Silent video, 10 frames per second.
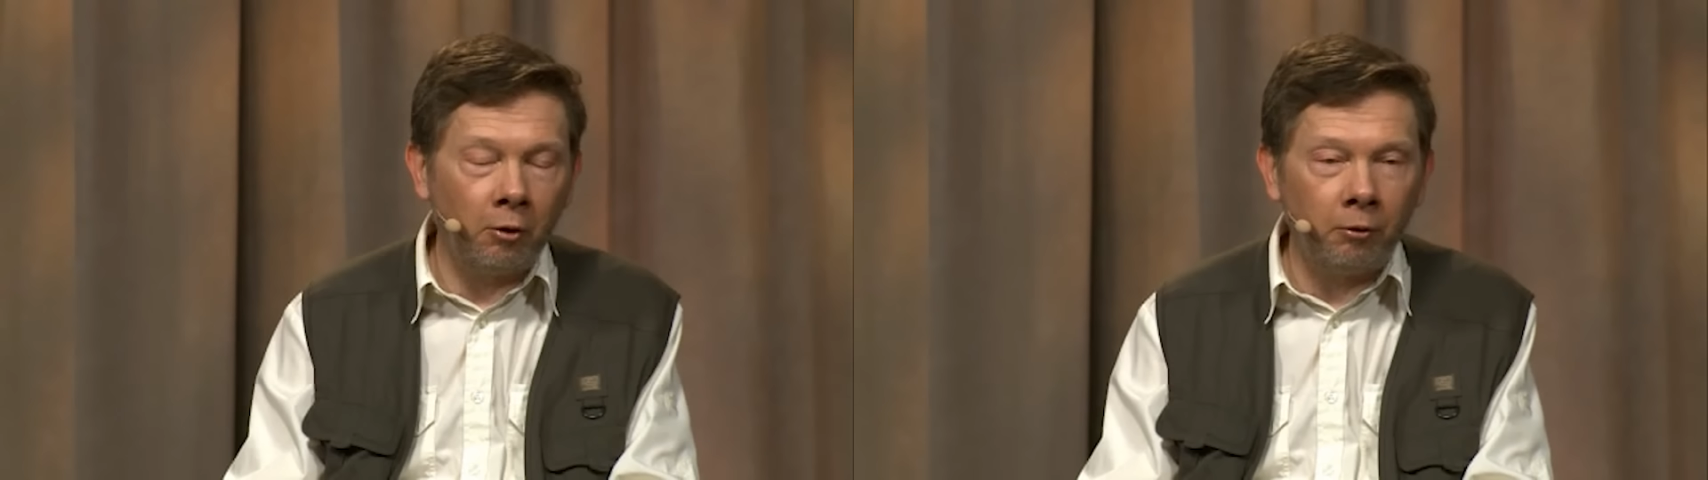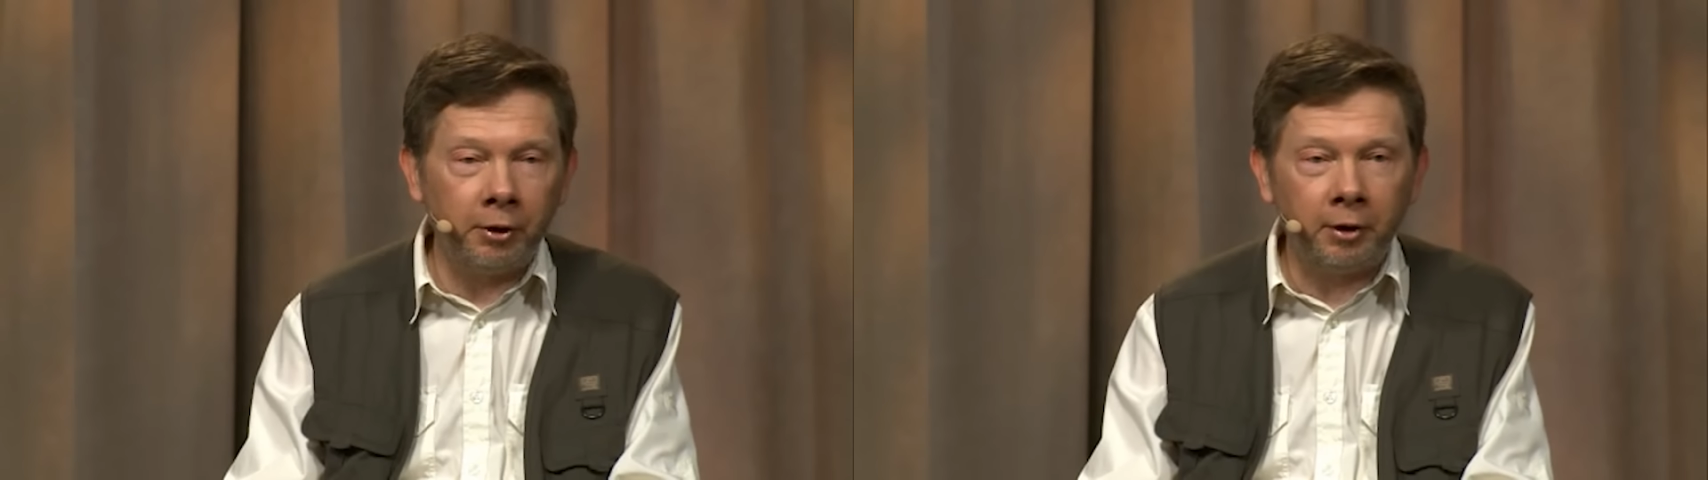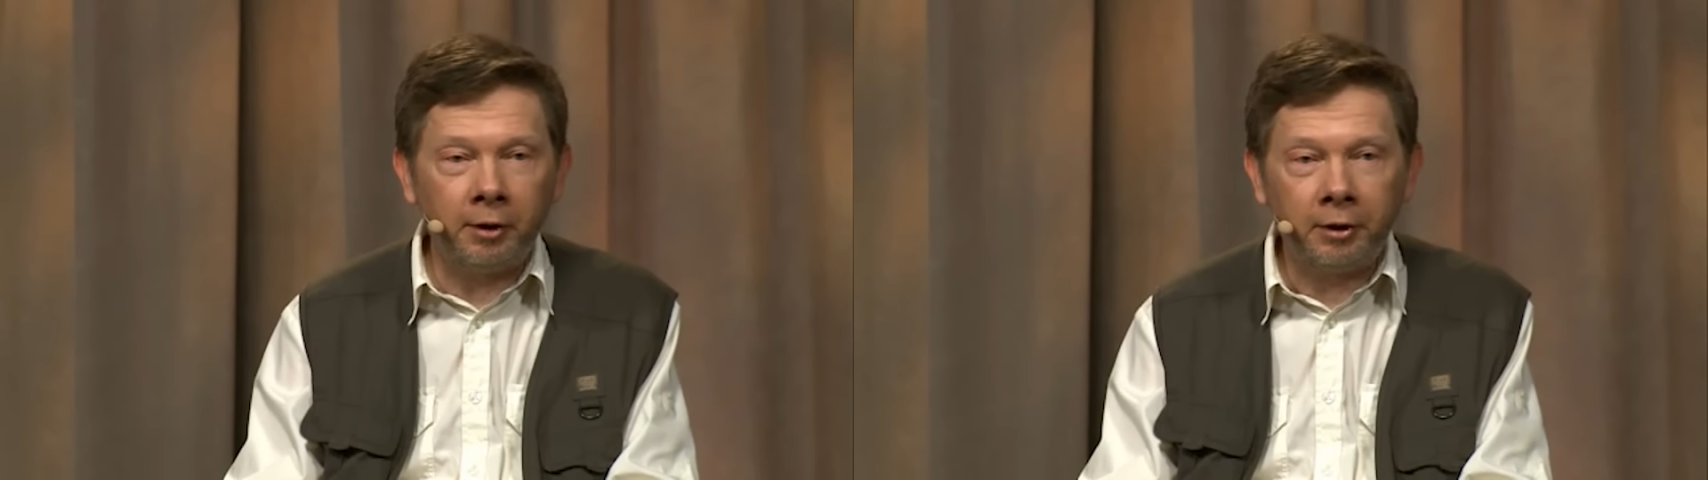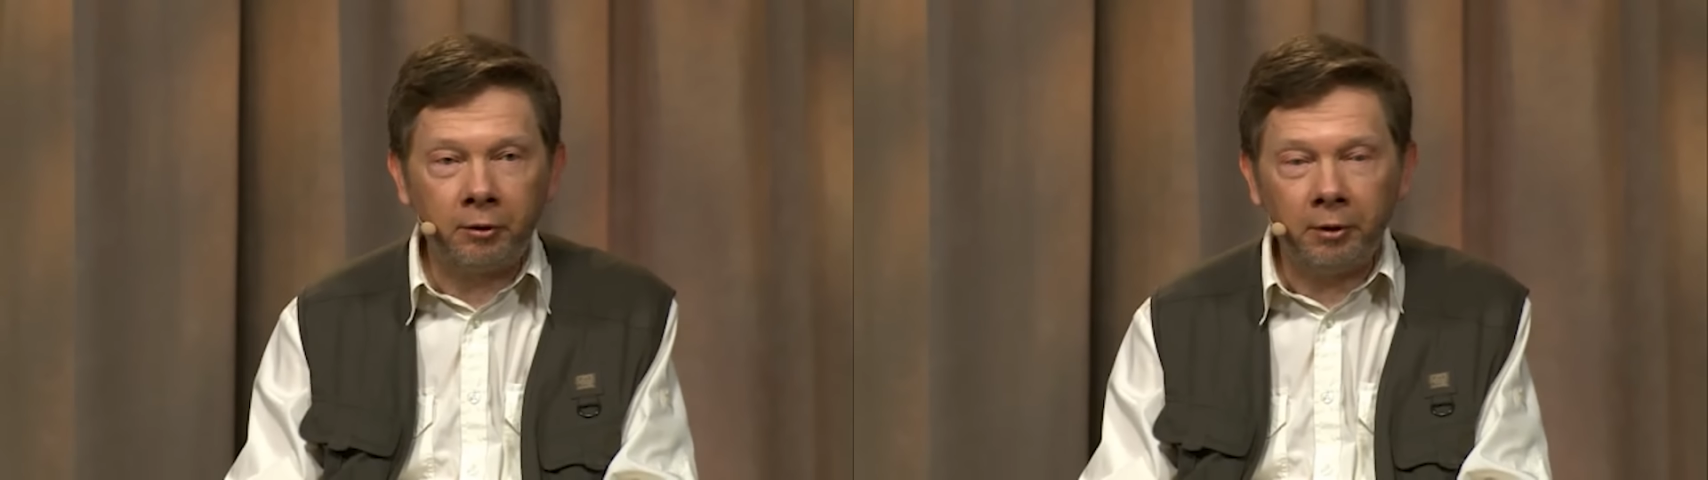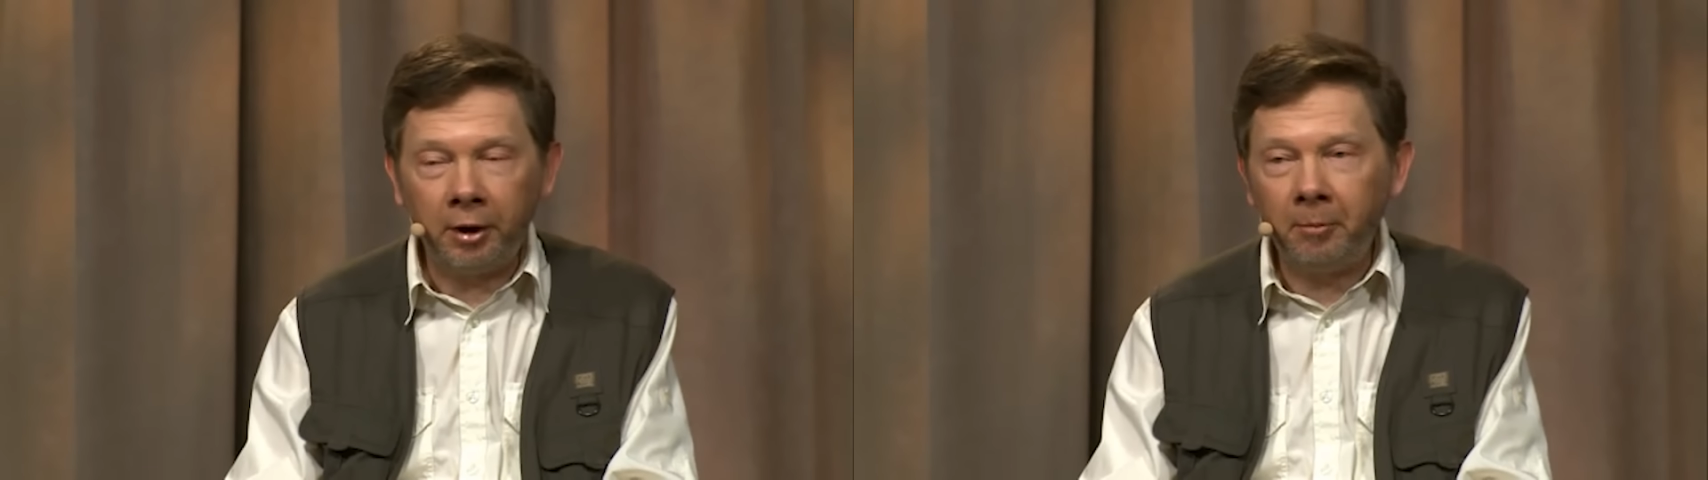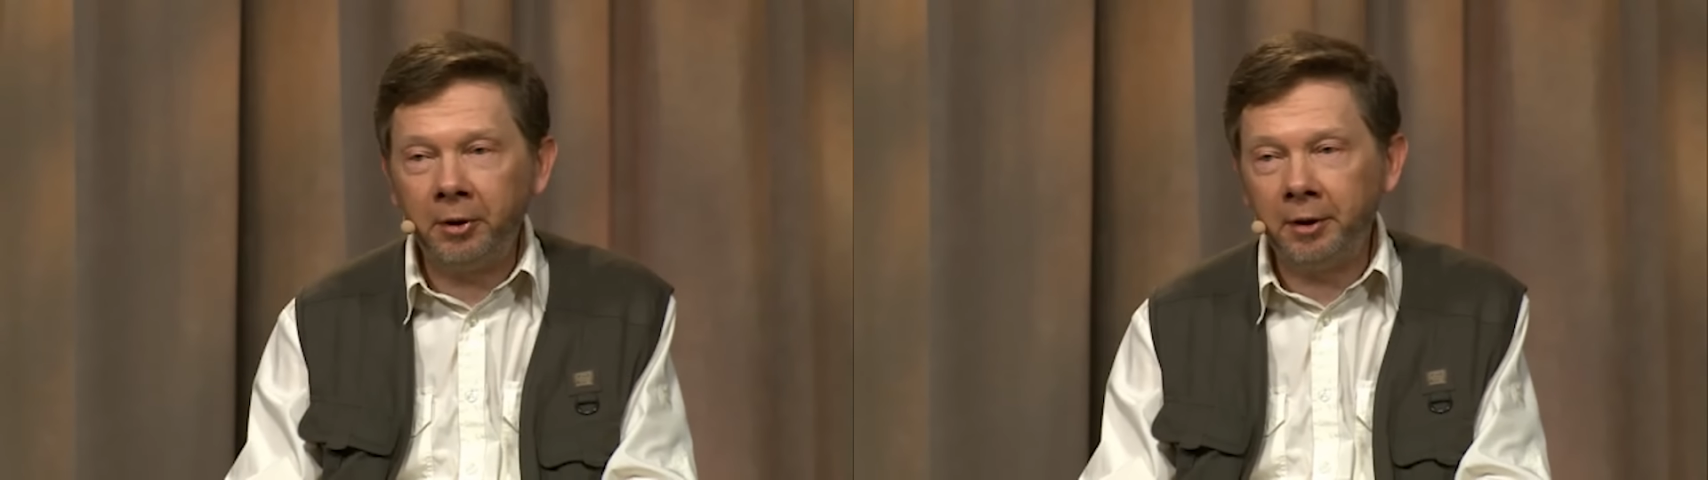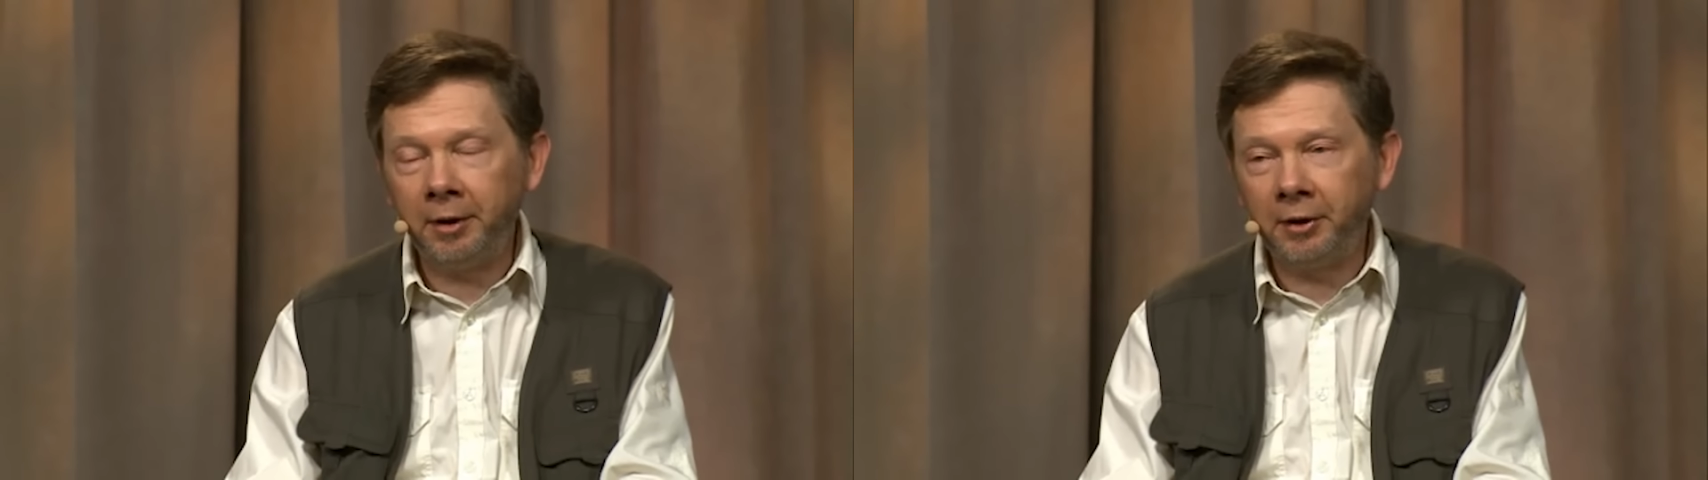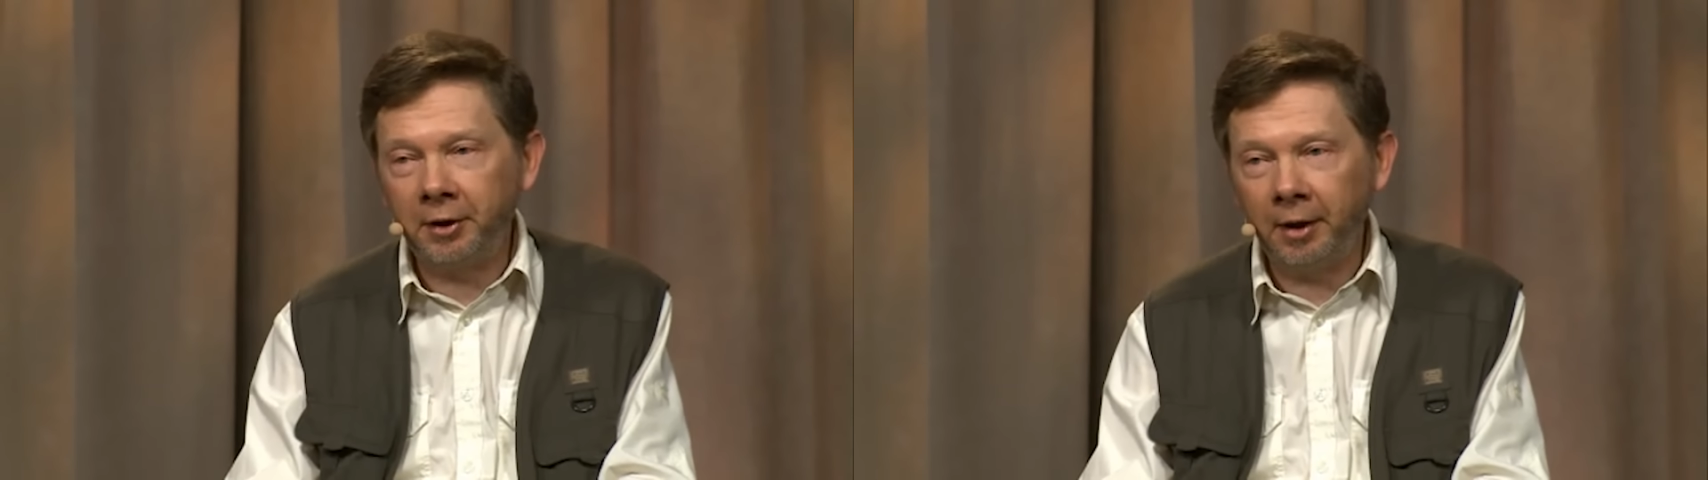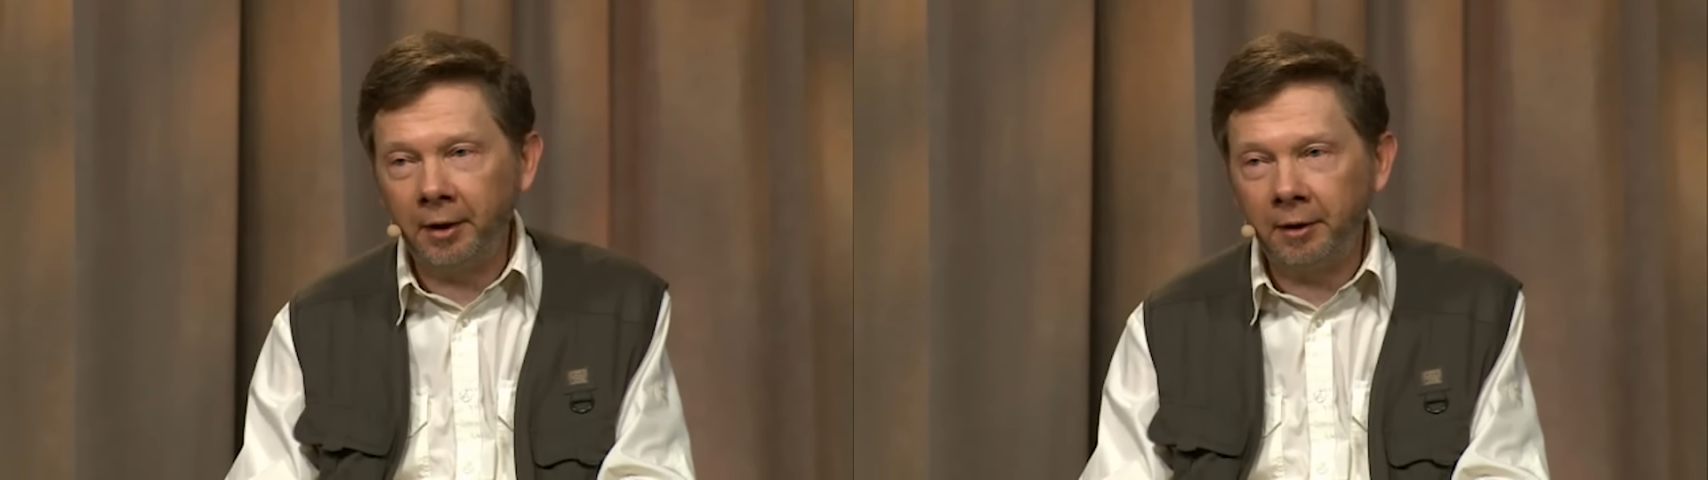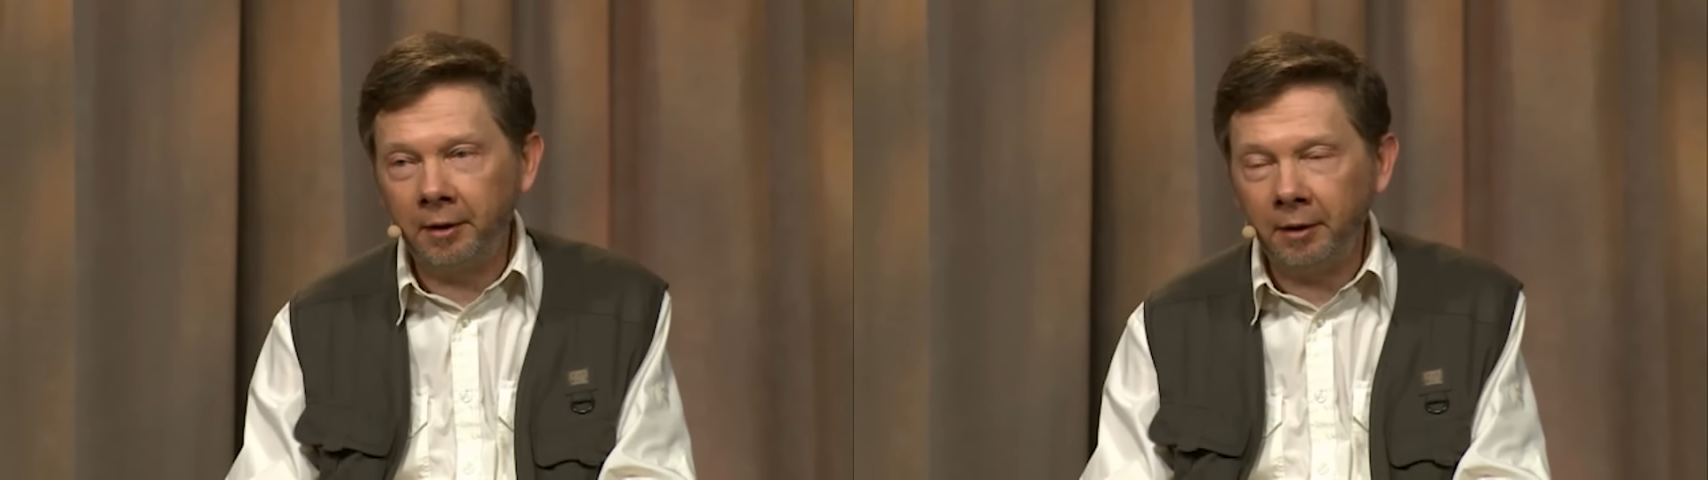only to a limited
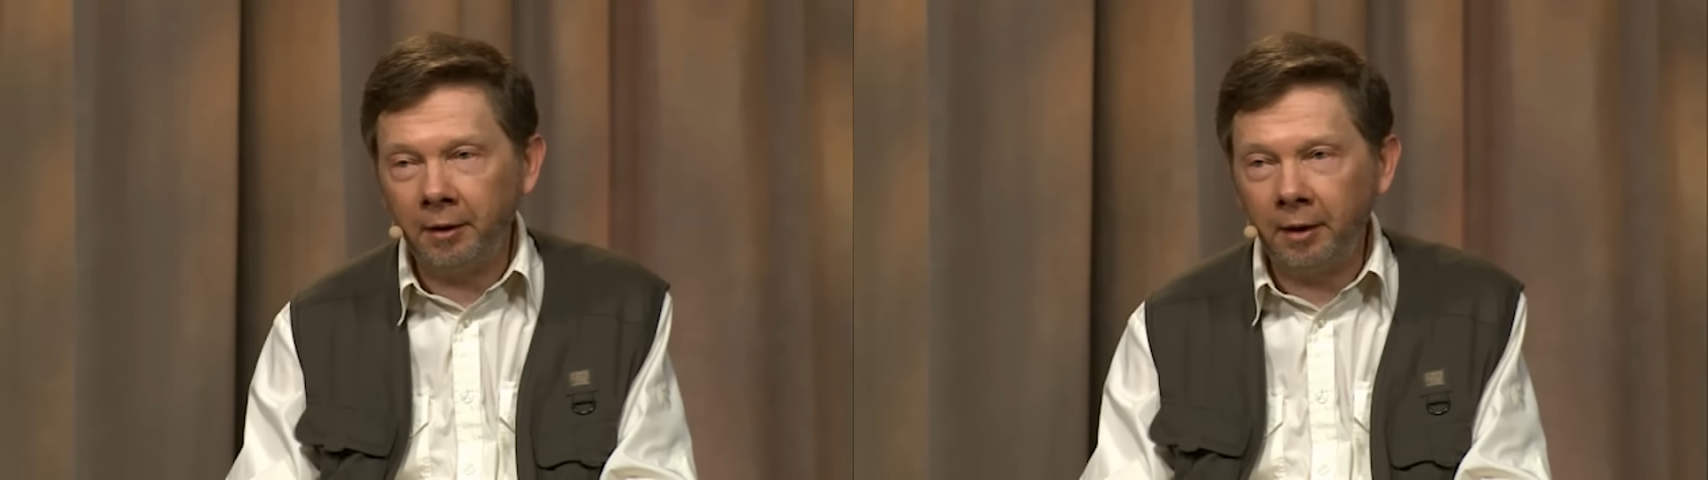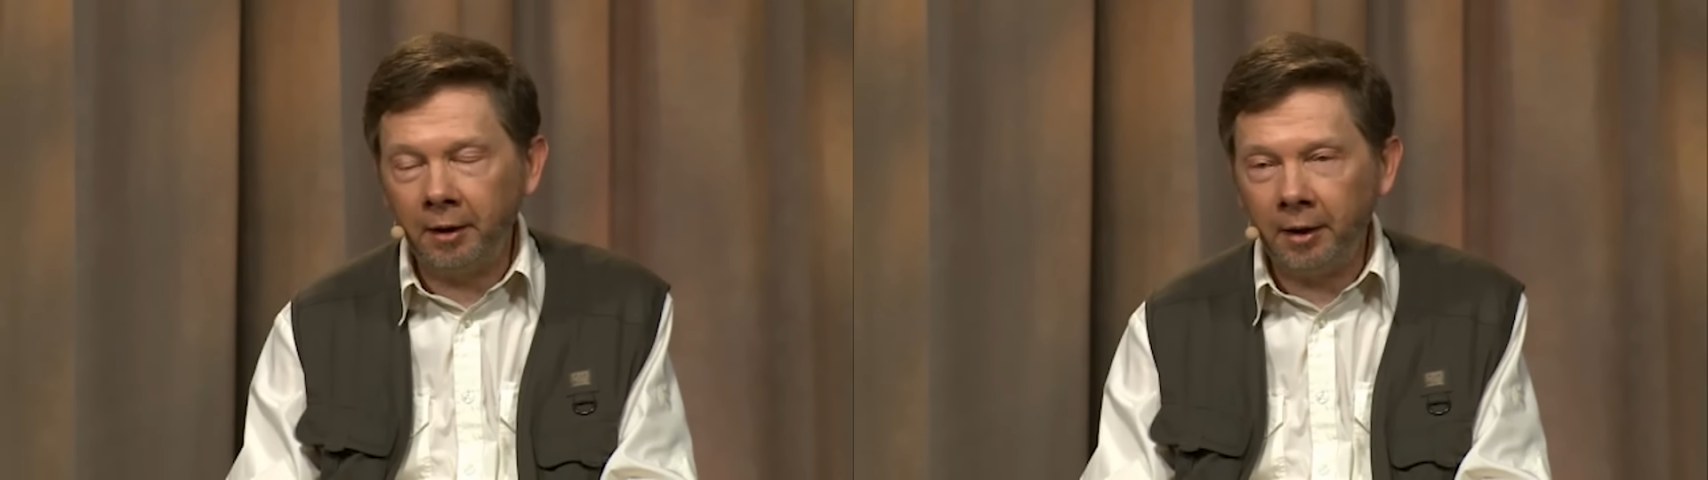extent in